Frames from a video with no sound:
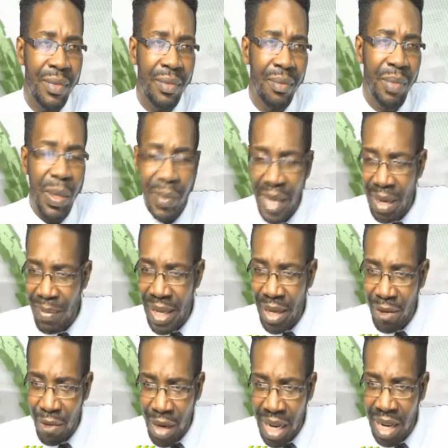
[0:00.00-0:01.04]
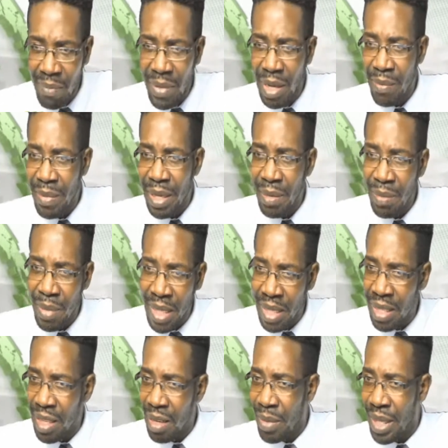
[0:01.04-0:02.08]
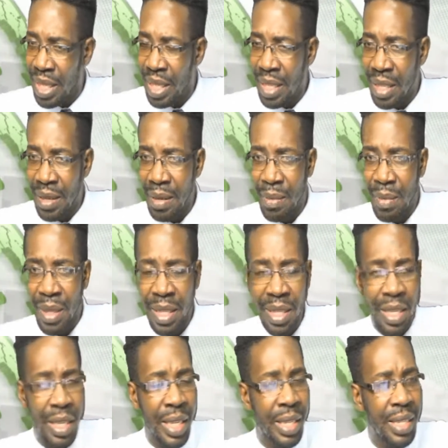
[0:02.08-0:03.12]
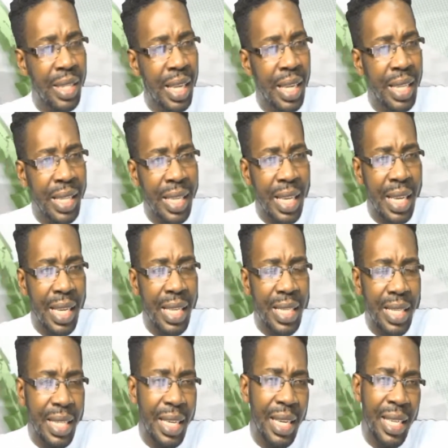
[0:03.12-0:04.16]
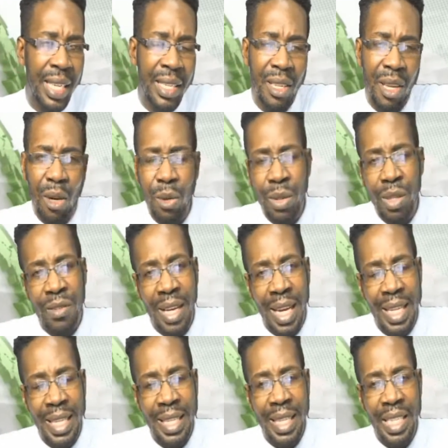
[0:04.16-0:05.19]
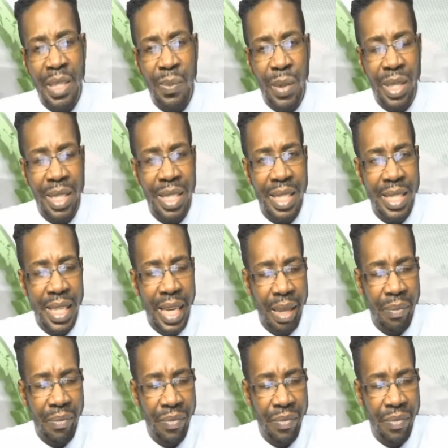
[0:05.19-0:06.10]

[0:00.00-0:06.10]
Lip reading: people are being robbed, they're being beaten, it is out of hand at this point in time.